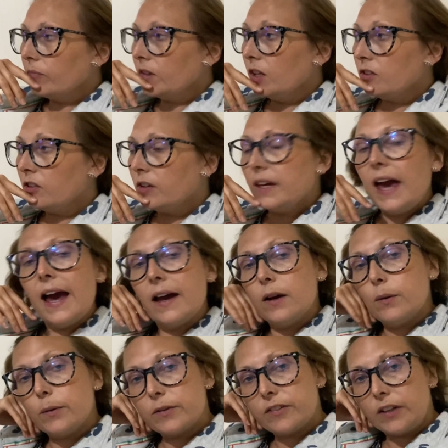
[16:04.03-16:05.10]
So yeah,
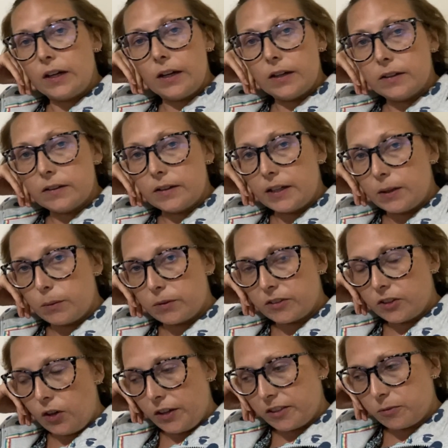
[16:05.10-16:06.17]
it was a
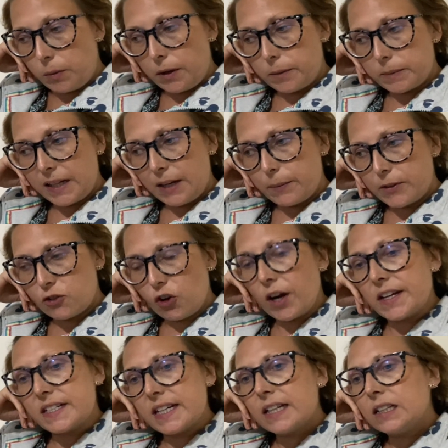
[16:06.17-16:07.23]
nice one. I'm glad we
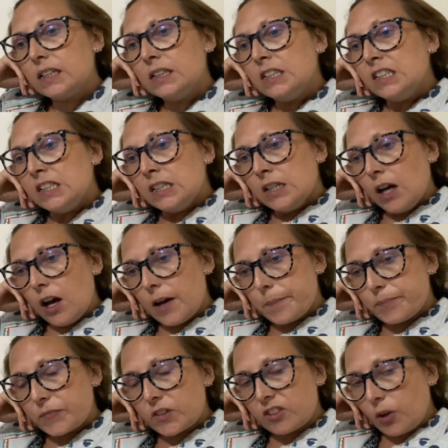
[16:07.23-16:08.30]
tried it.
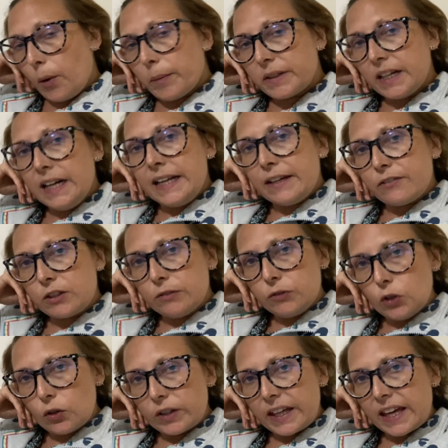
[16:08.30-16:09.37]
So I'm going to leave the
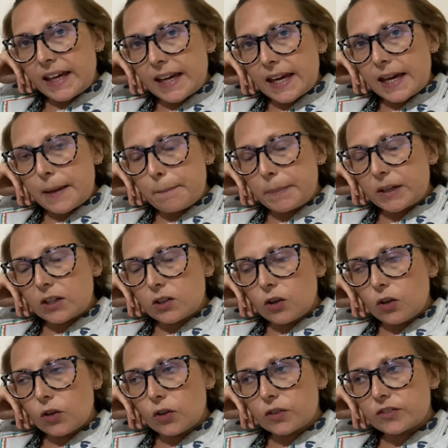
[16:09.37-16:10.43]
vlog here
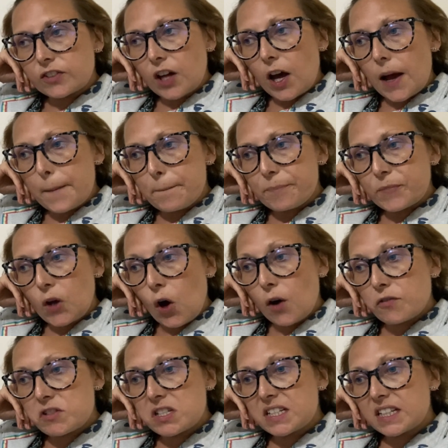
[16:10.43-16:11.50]
because
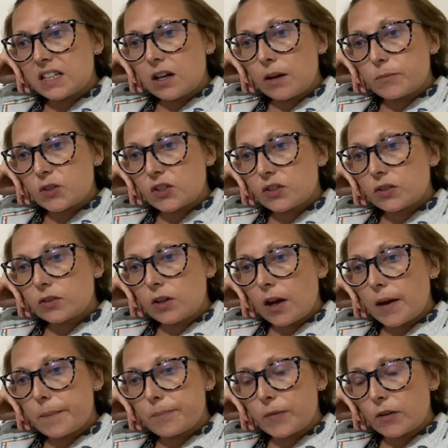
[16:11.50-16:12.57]
after dinner
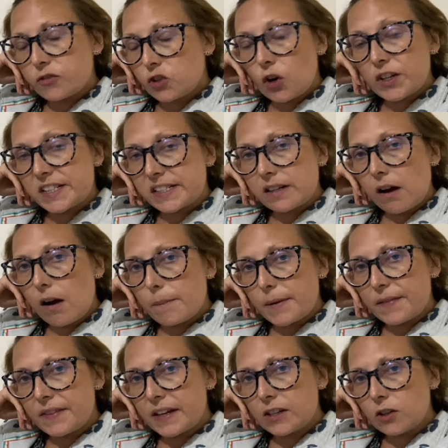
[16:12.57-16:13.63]
I've tidied up
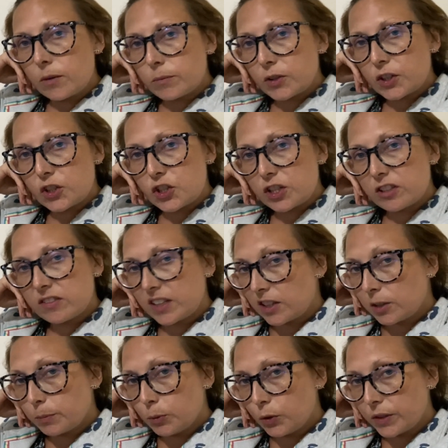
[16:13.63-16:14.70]
and then I'm going to just stick
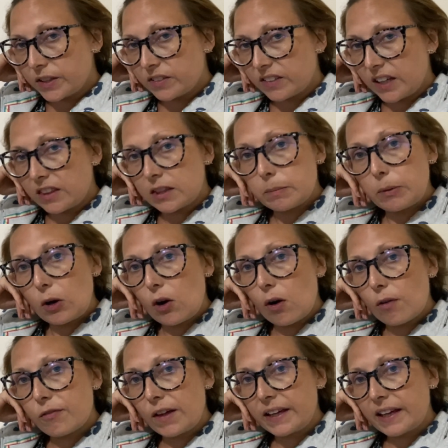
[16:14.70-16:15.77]
the boys in the
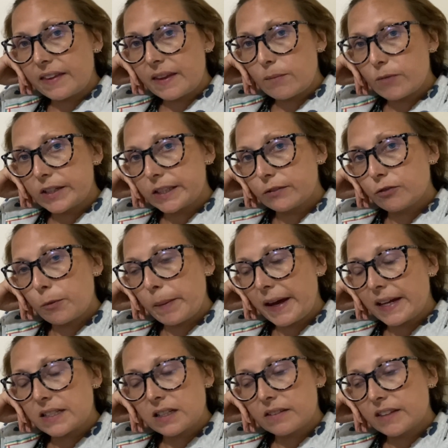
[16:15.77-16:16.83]
bath and get them ready for
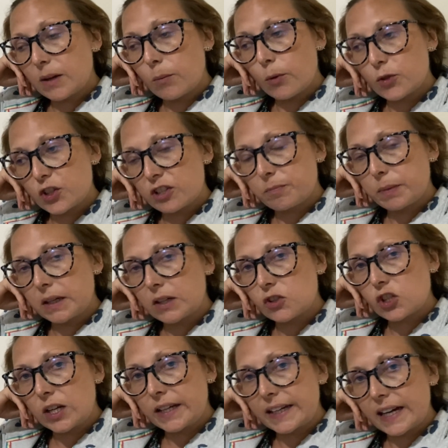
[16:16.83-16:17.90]
bed, and then we'll just be
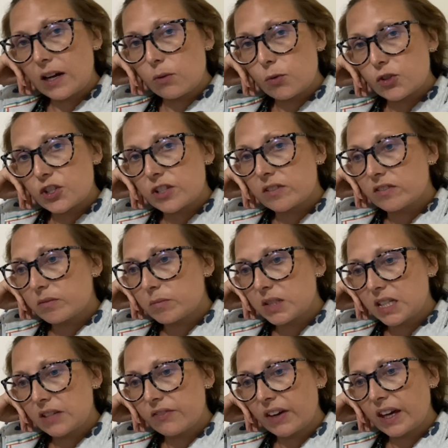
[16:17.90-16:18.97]
chilling out watching some
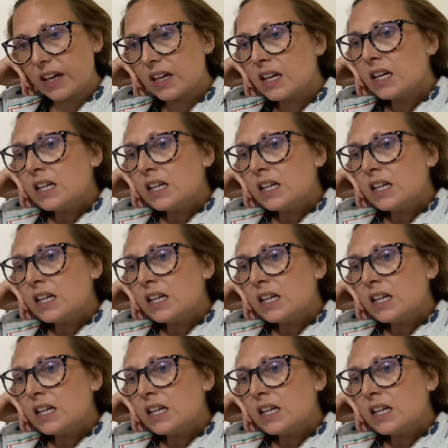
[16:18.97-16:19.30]
TV.